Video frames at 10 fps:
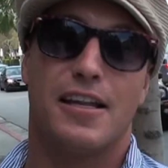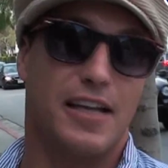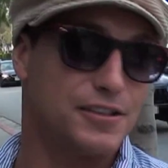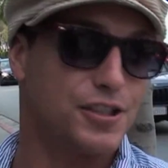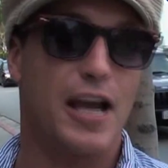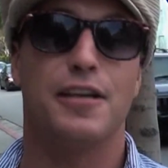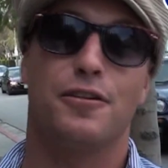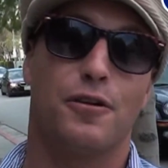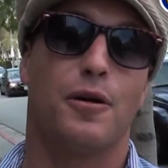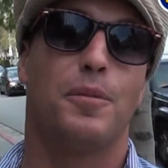They chain you
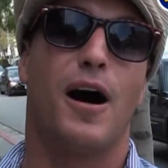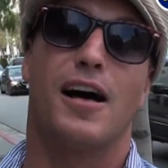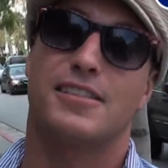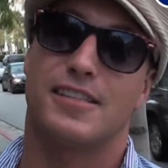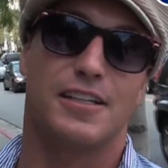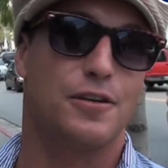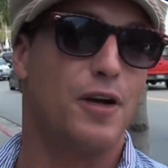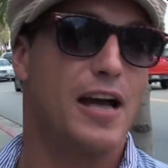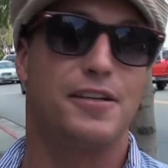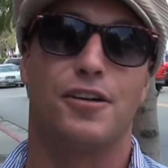to a bus, and you
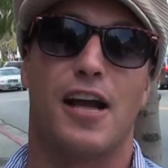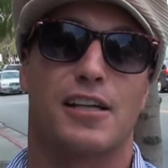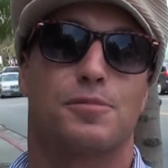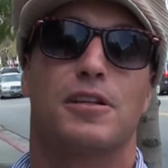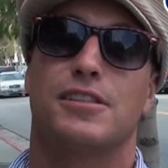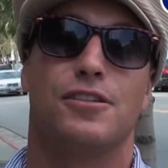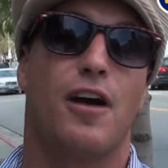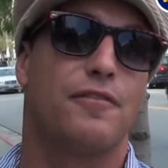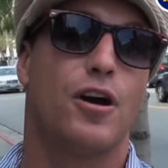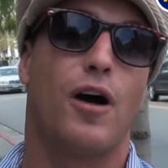head to your next prison. You
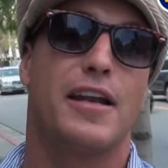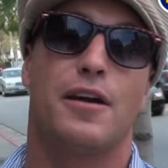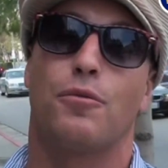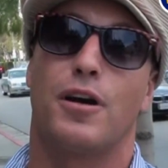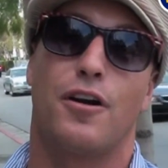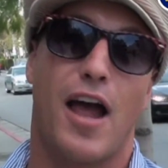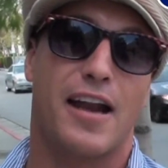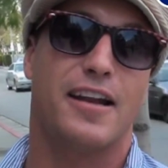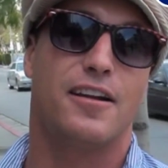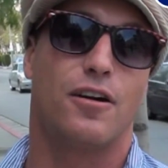have no idea where you're
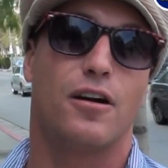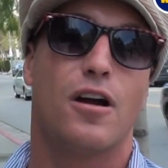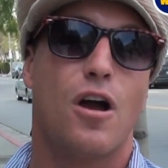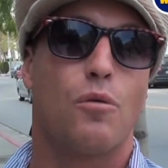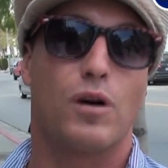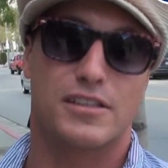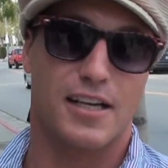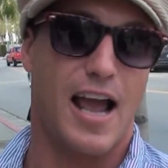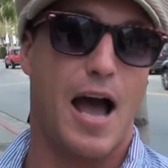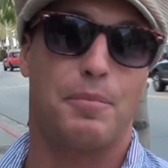headed or what's
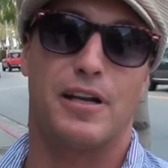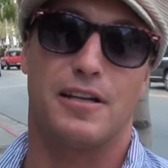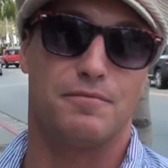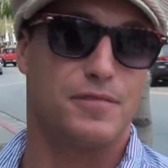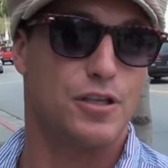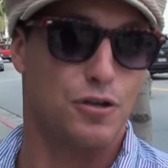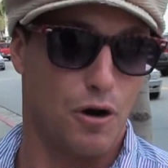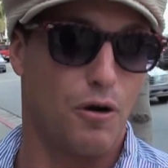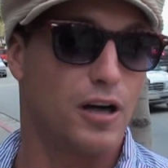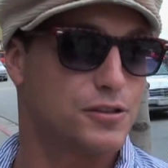going to happen, and you
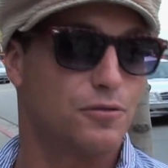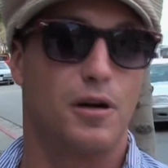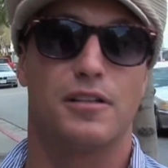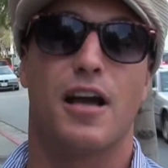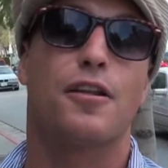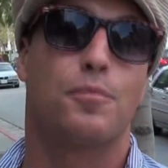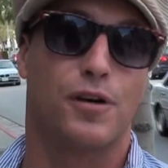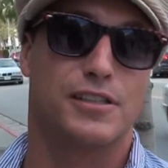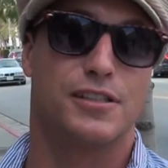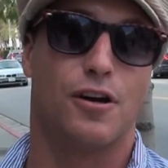go on to another
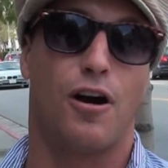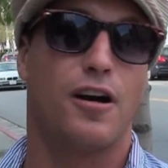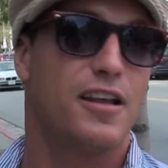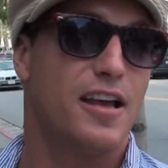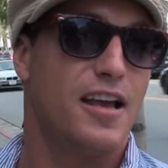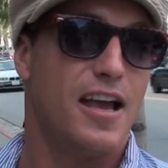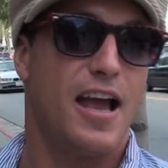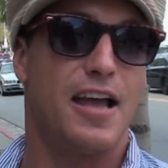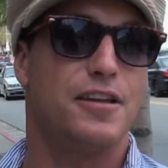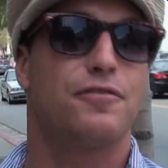prison yard,
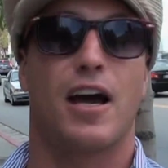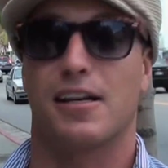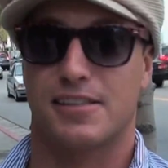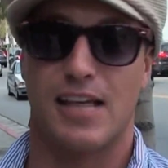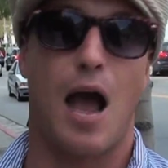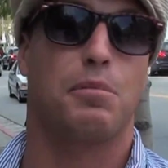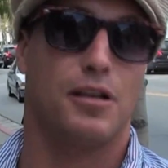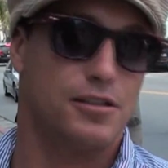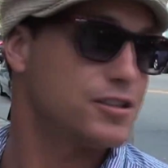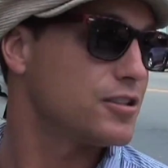and you've got to
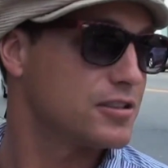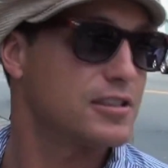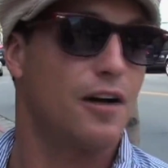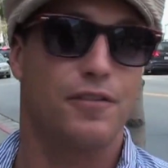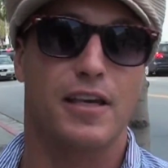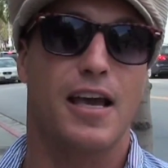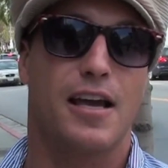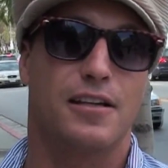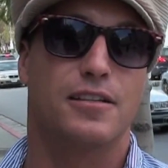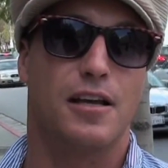establish yourself
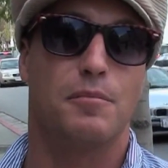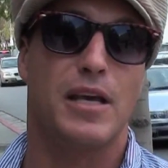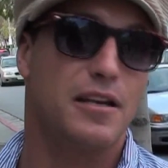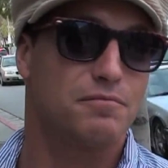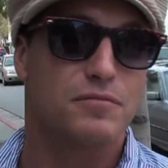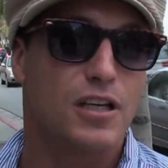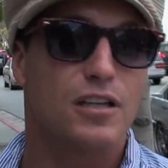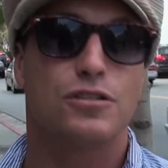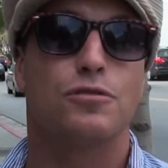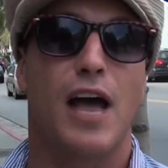again and meet
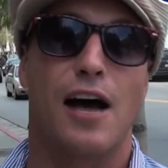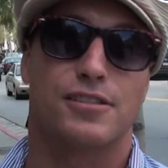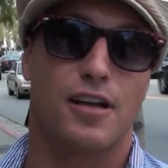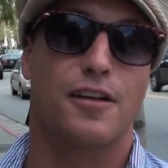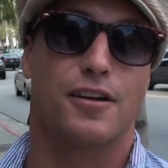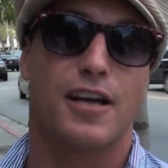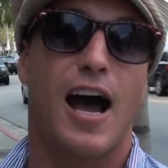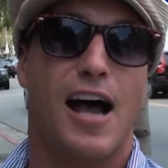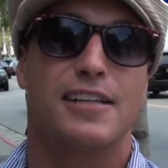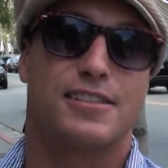2,000 other
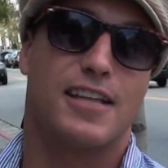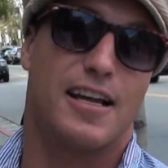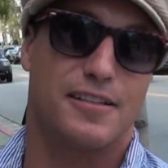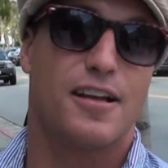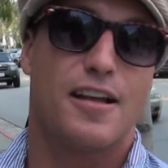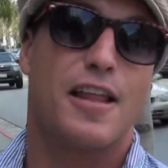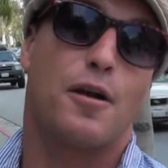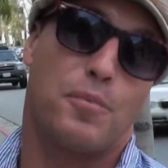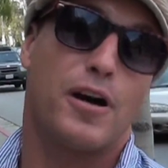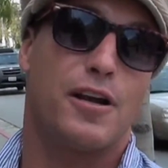guys that that
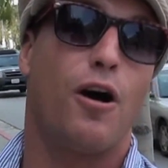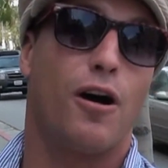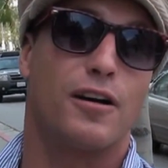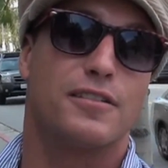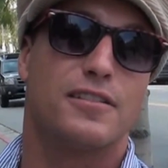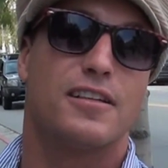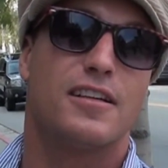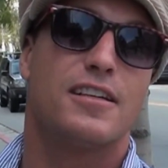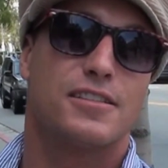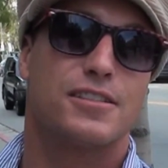are pretty hard. Wow.